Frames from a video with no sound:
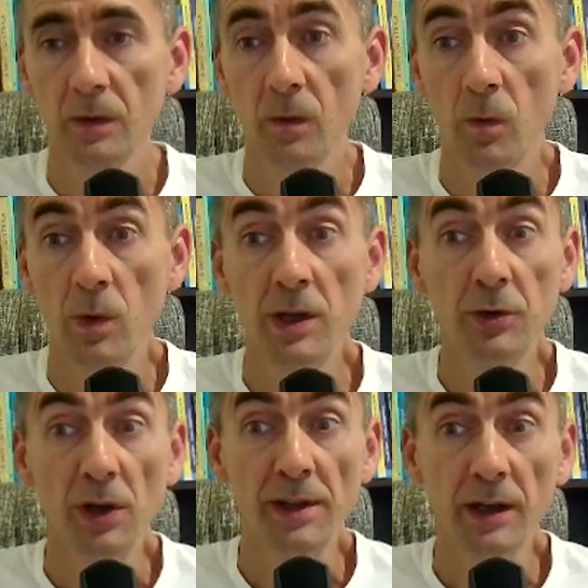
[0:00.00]
We need to
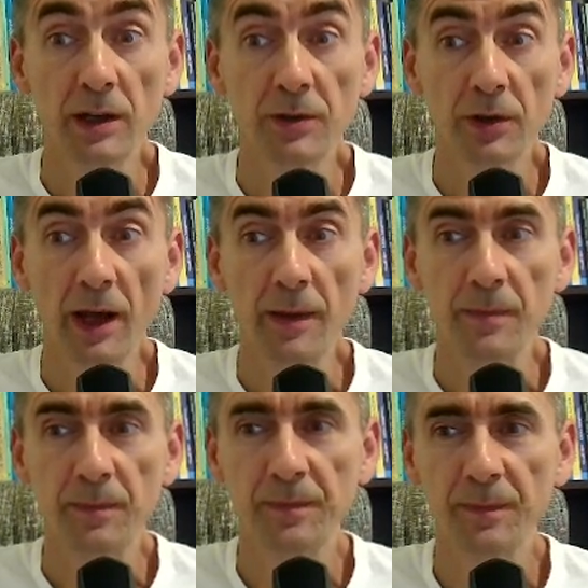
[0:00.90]
attack it again.
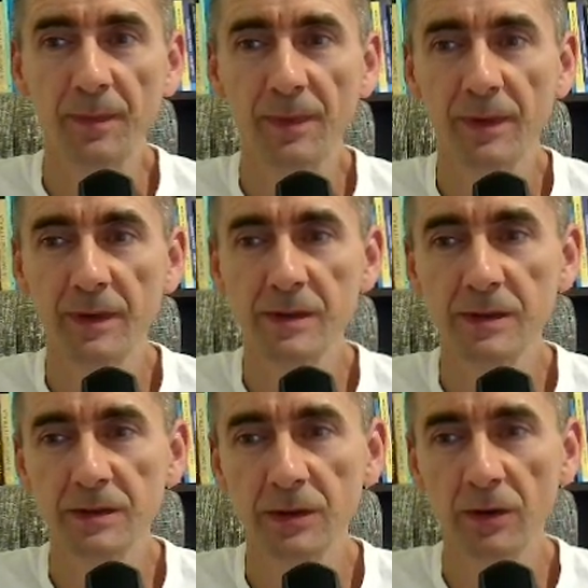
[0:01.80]

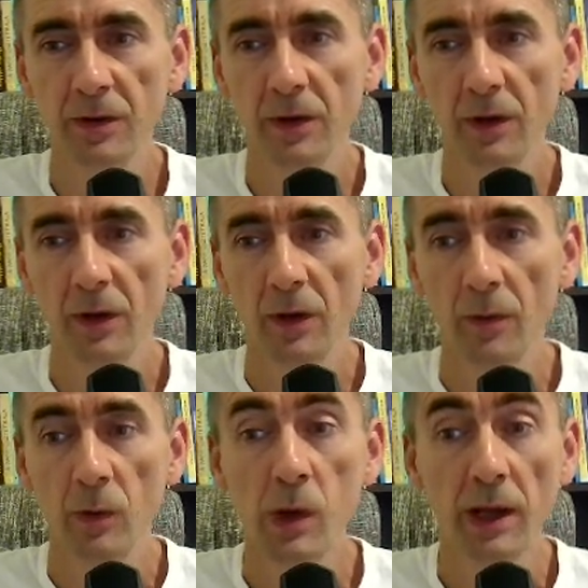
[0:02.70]
So
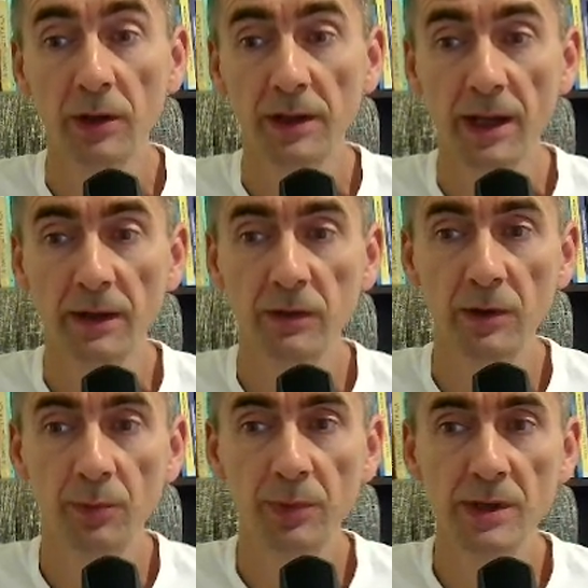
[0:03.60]
we cannot attack with the
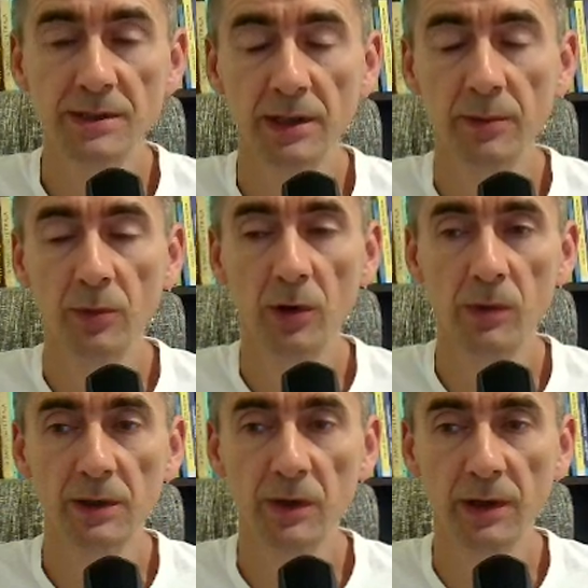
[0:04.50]
piece anymore,
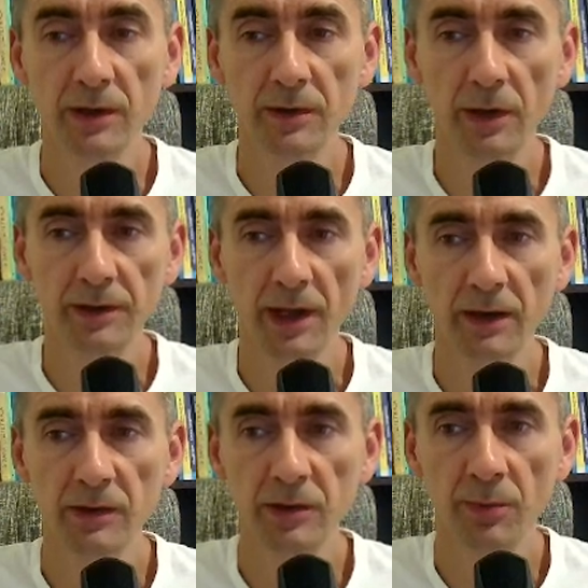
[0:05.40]
but we can attack
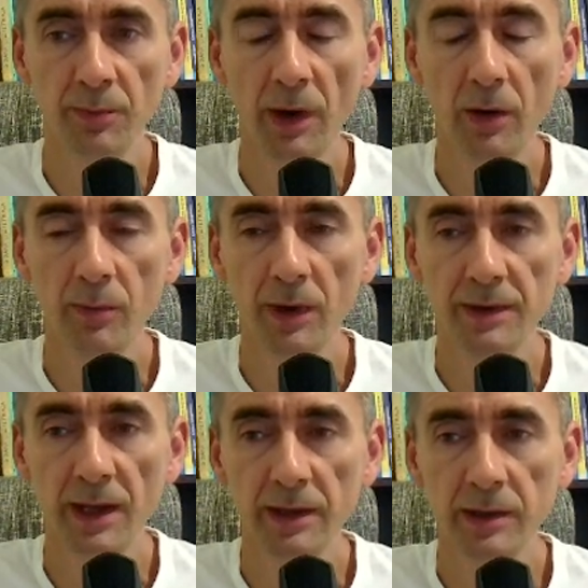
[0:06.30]
with the pawn, but
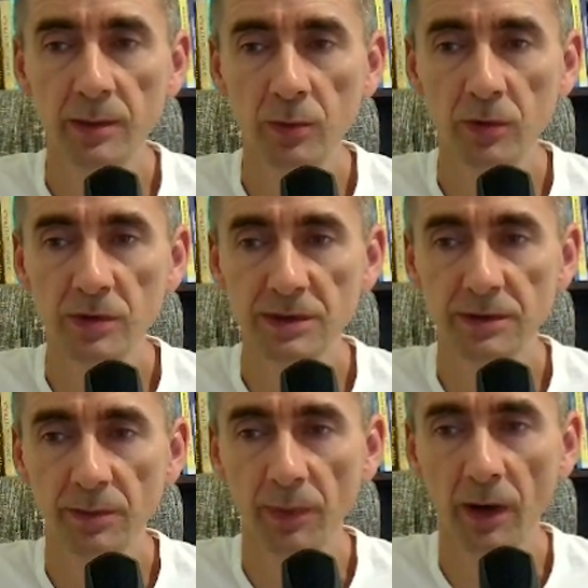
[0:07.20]
then he moves the
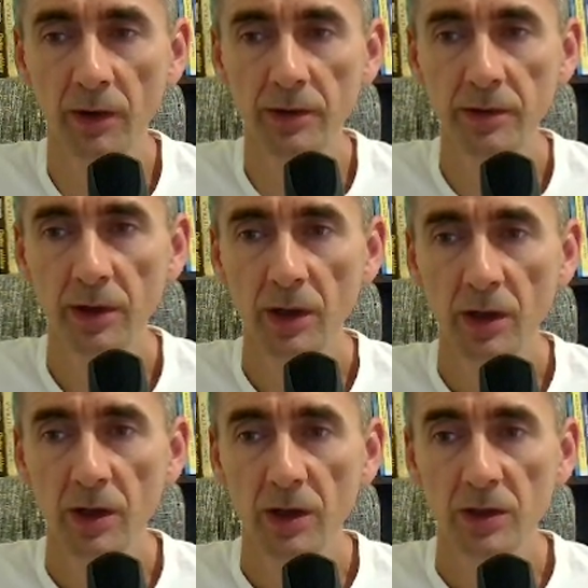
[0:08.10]
pawn.
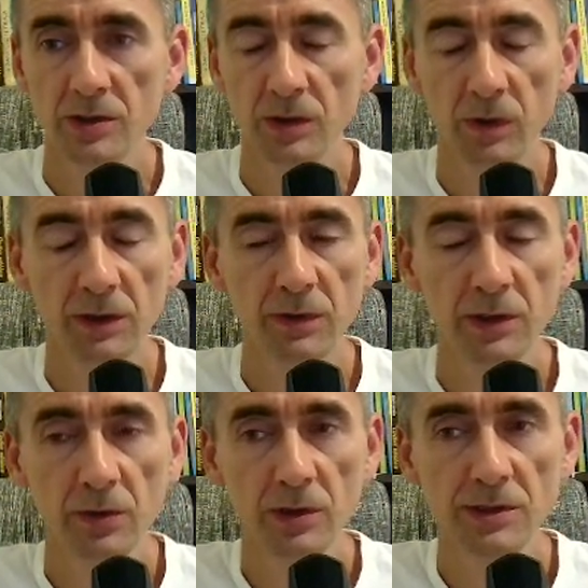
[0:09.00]
So what we
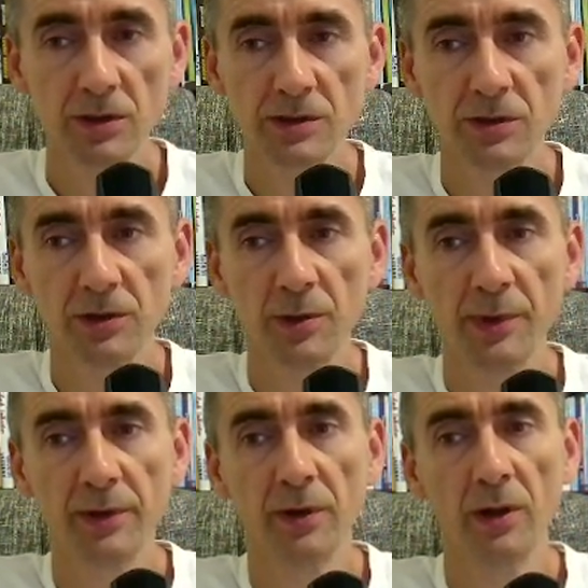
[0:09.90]
do is also a
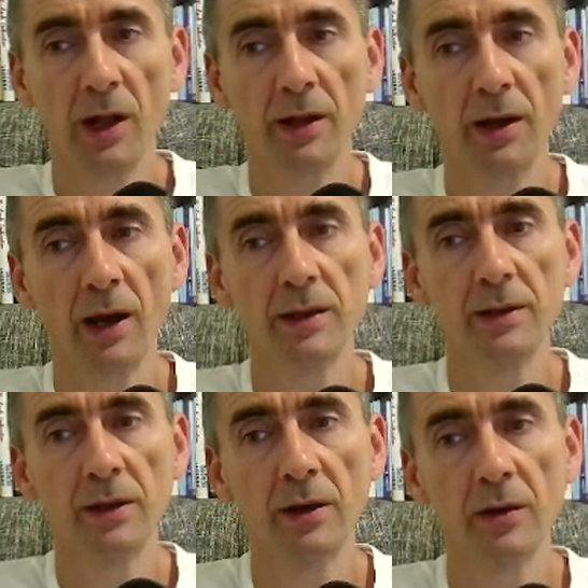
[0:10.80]
typical
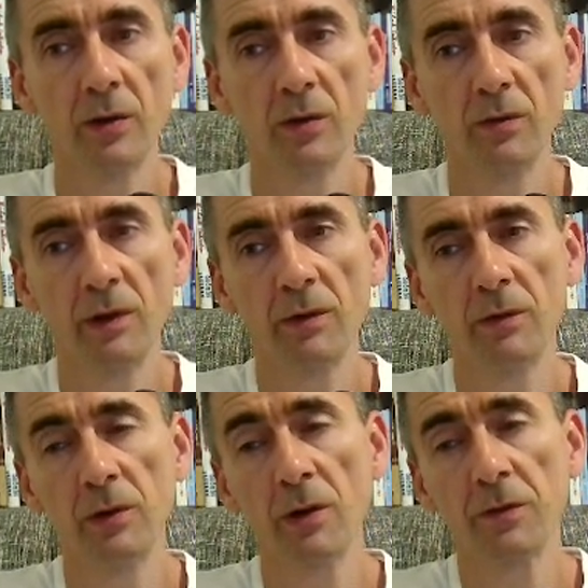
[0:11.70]
idea when
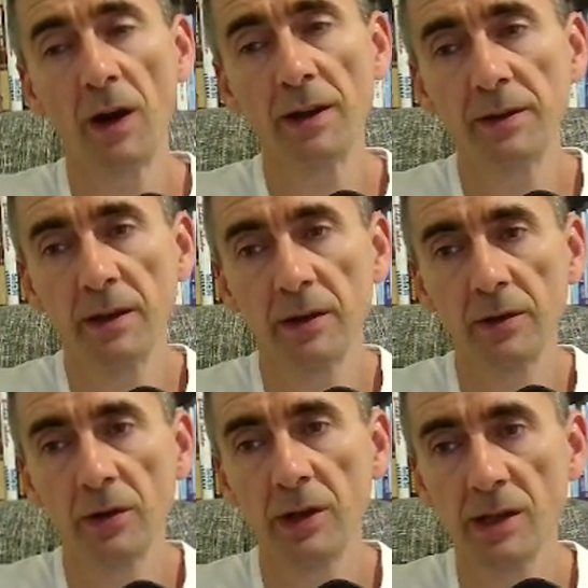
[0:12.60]
you are fighting
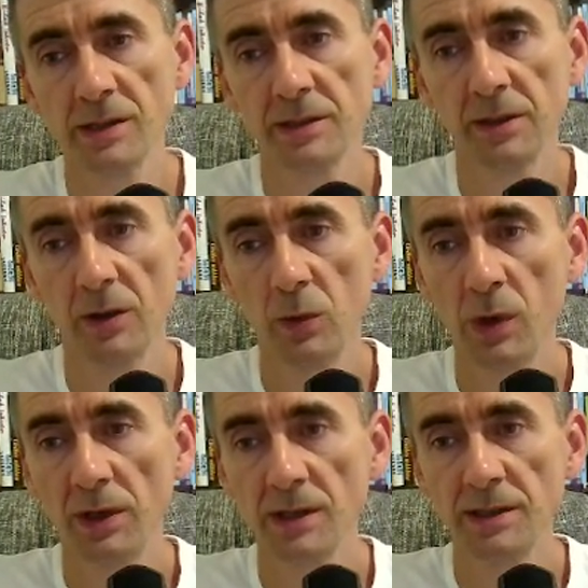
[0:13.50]
against
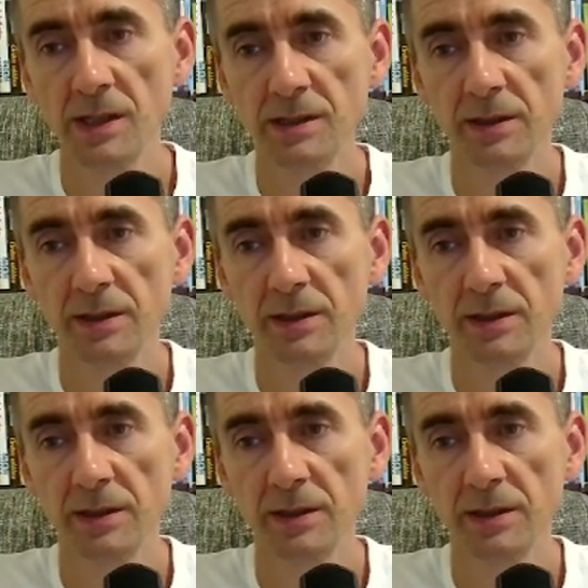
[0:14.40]
weaknesses.